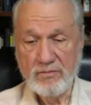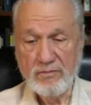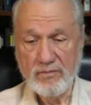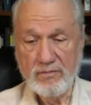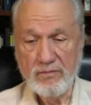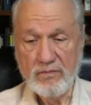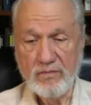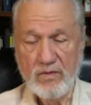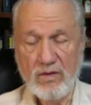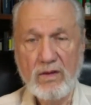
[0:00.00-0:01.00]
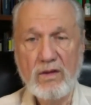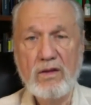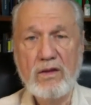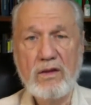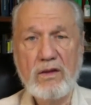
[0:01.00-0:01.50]

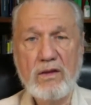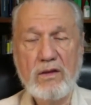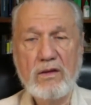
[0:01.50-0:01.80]
Nobody speaks.